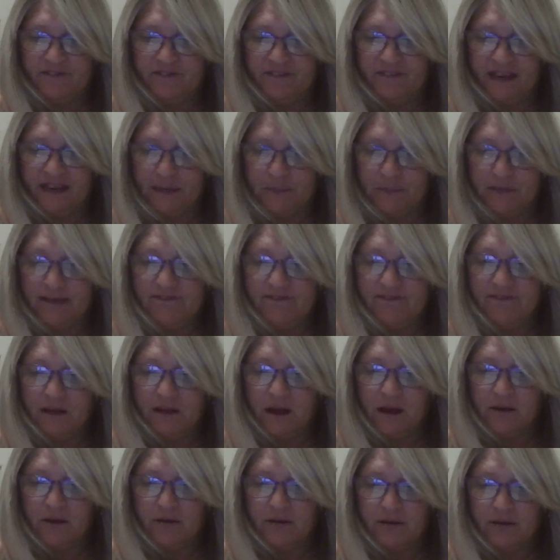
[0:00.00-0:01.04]
family
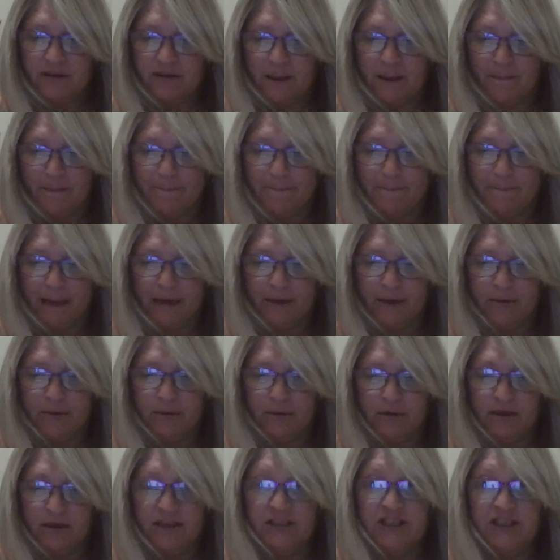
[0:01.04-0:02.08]
bloggers
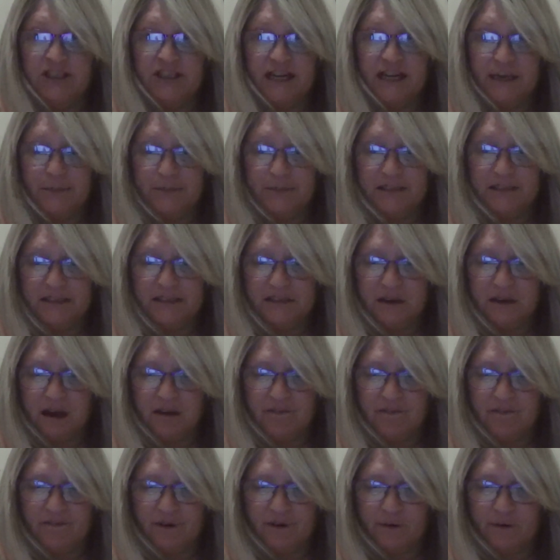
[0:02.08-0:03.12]
Michael and James
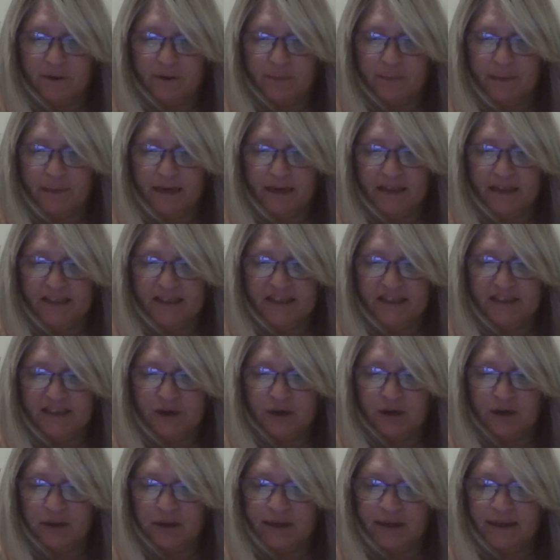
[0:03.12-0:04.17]
Stauffer made a
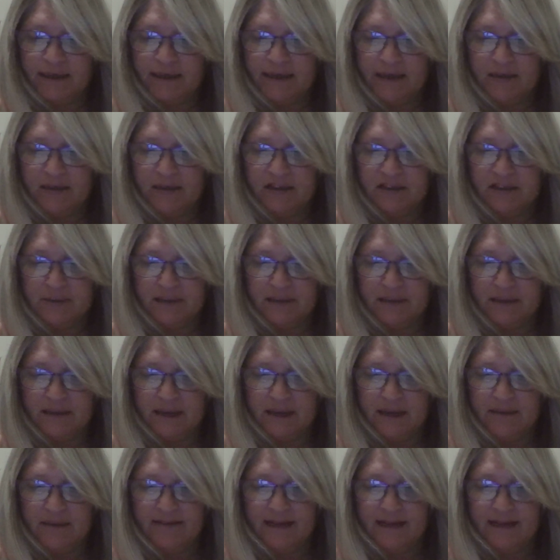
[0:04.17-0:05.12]
startling announcement